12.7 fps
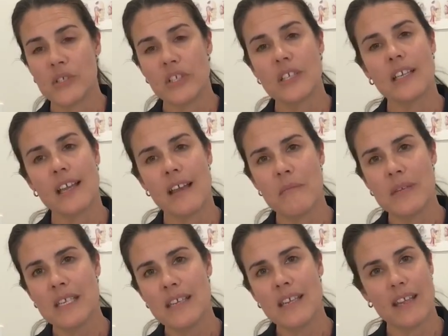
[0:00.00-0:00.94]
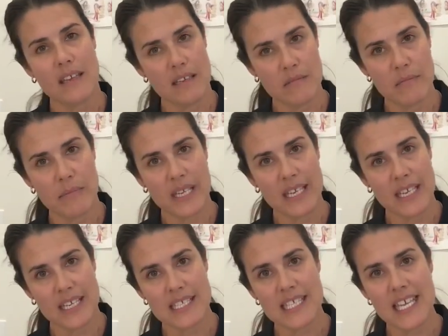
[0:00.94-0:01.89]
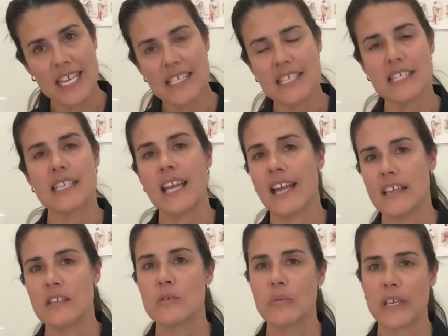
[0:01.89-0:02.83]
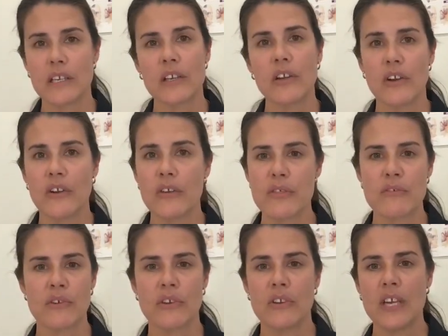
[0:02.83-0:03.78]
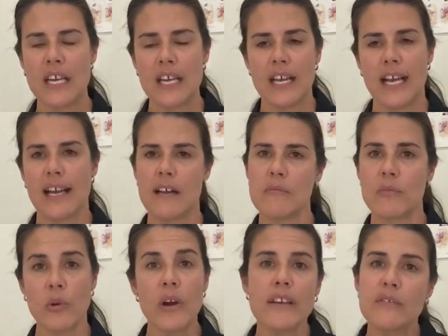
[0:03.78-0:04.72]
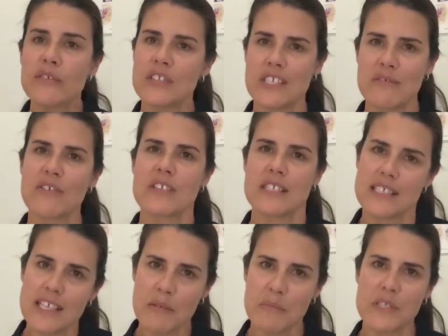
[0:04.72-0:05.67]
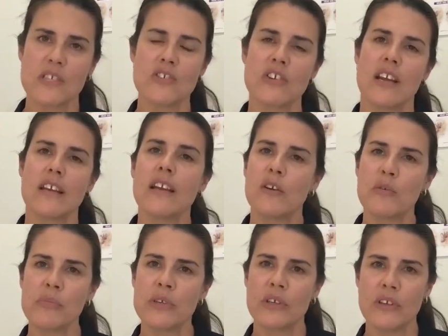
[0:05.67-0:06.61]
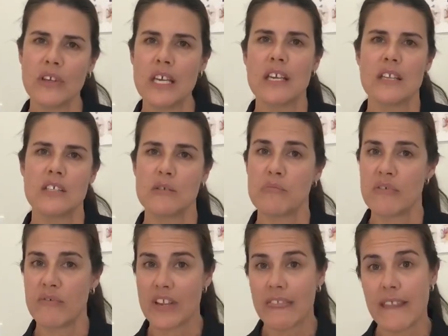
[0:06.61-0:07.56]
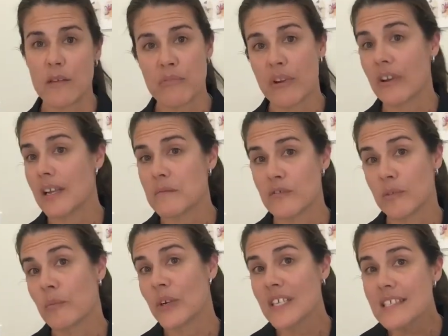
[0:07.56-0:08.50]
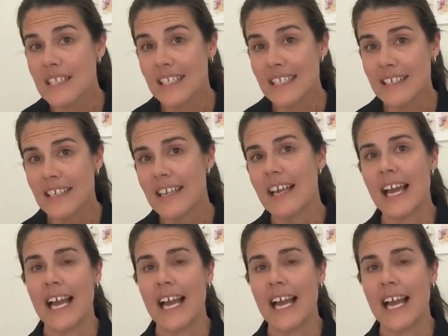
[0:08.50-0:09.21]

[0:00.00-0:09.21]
you can come in and be assessed, and we can go through quite a few different steps to try and help you to prevent that prolapse from worsening.